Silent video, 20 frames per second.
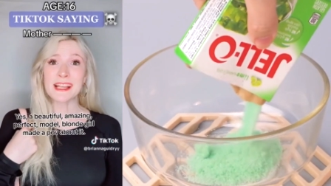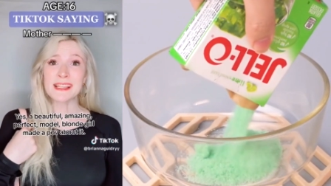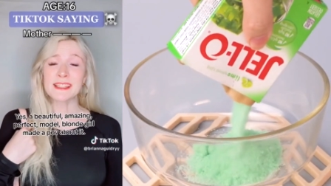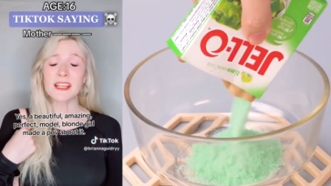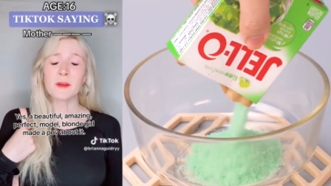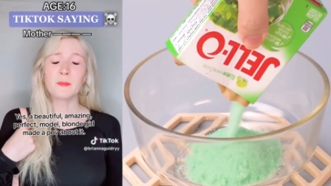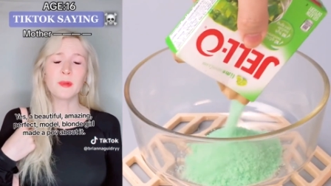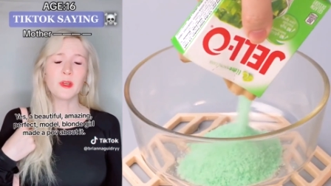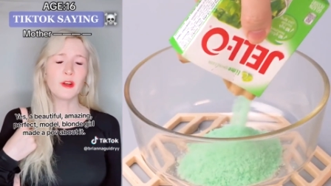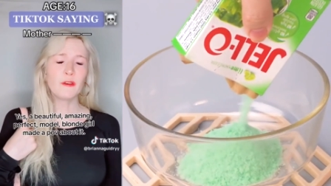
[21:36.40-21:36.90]

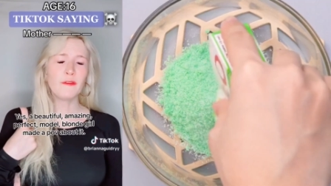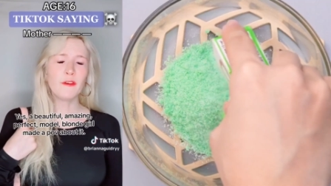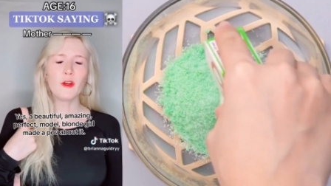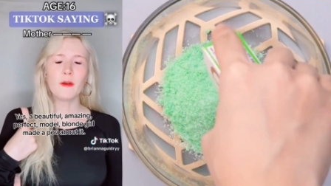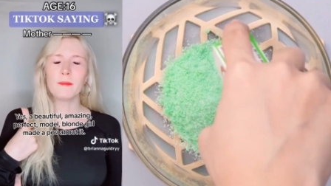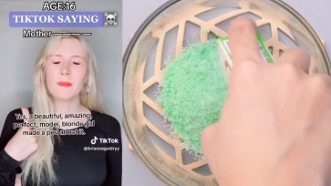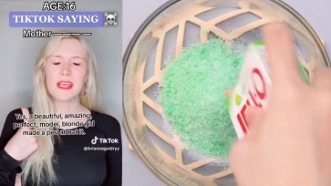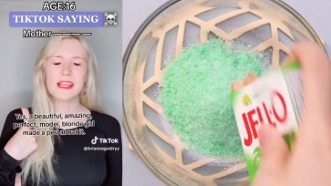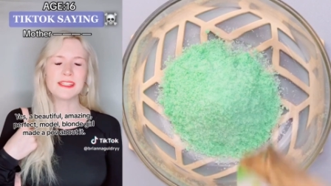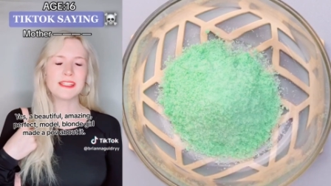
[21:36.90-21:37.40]
Yes, a
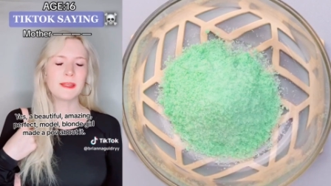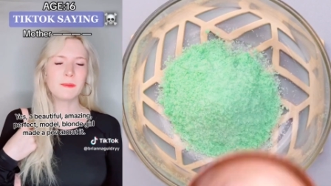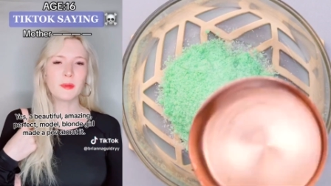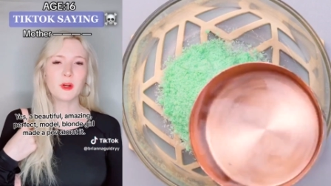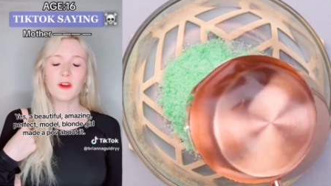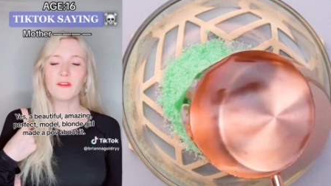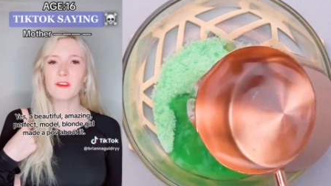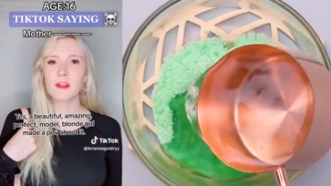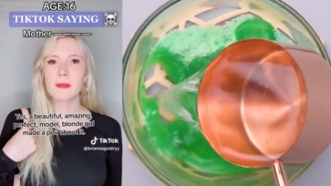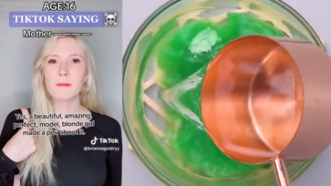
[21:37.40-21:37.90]
beautiful,
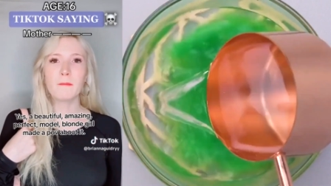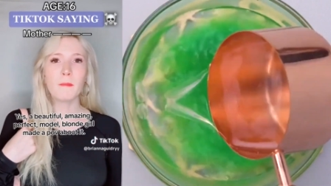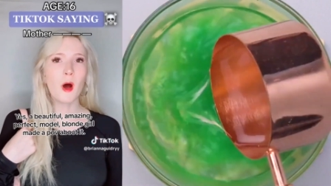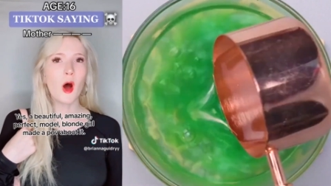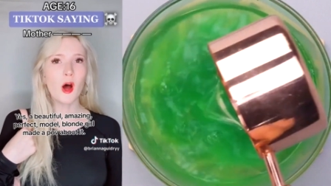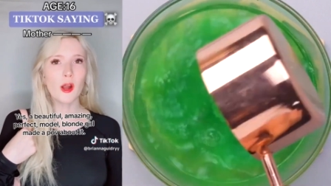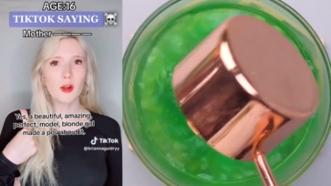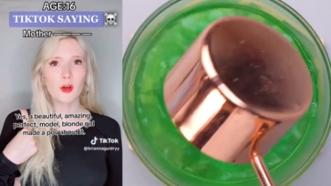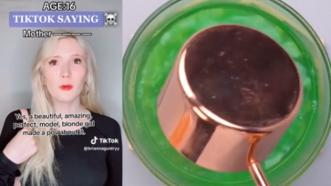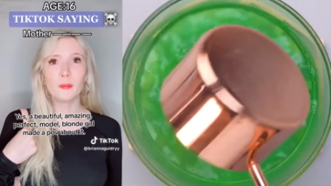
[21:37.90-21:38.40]
amazing, perfect
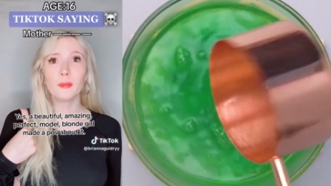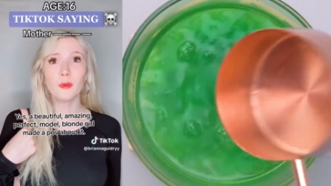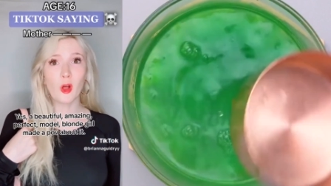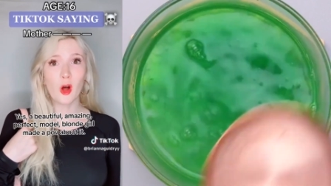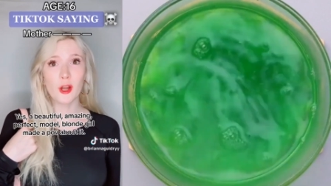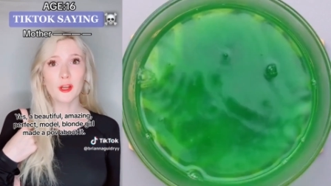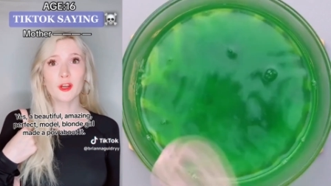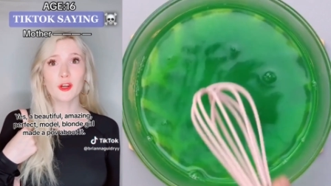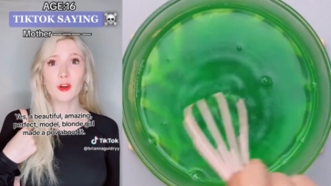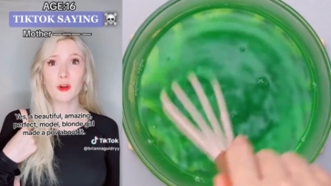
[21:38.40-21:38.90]
model
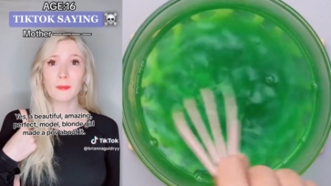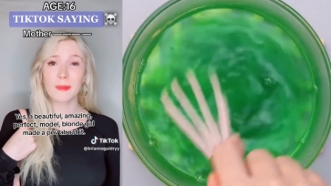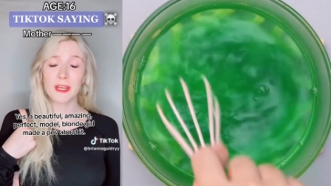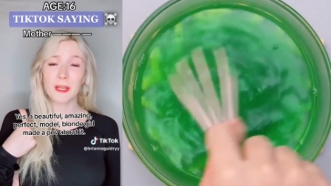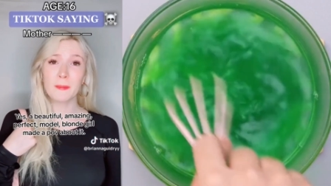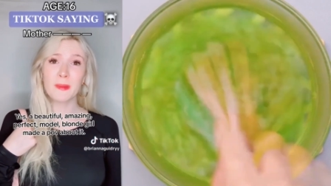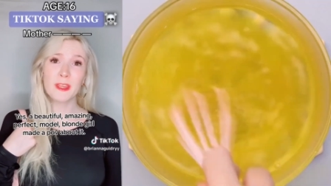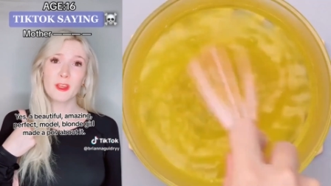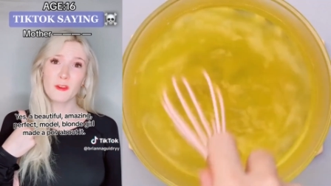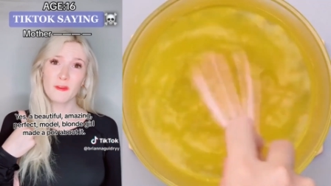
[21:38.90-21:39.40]
blonde girl
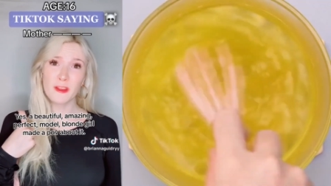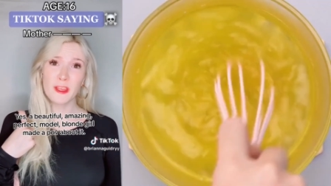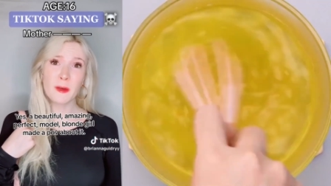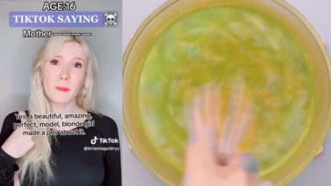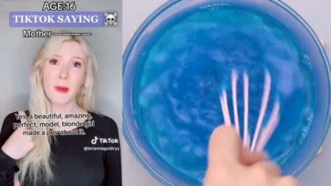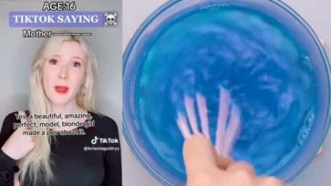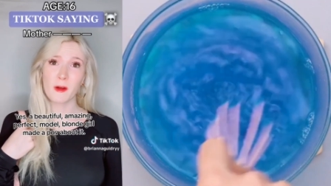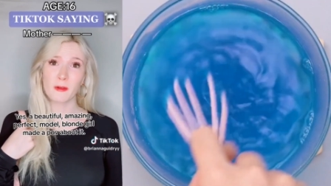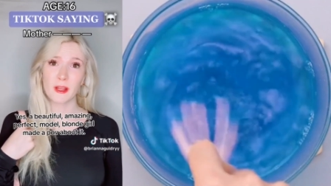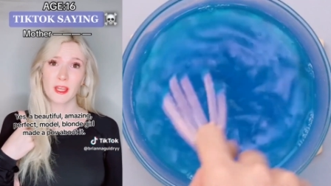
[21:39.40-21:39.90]
made a POV
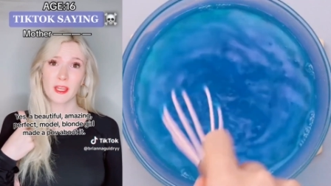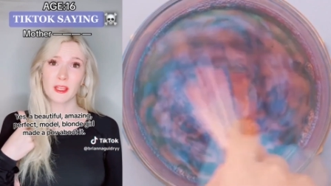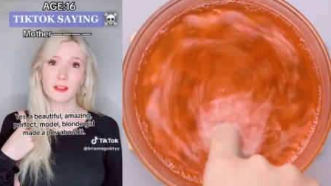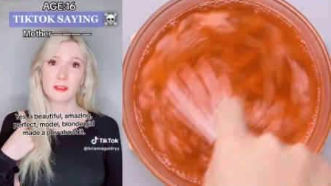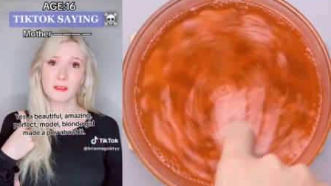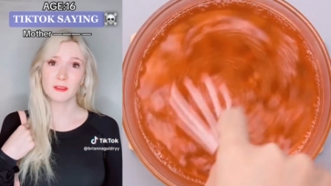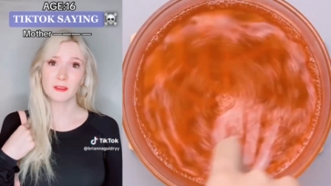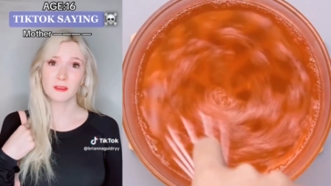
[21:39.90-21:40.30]
about it.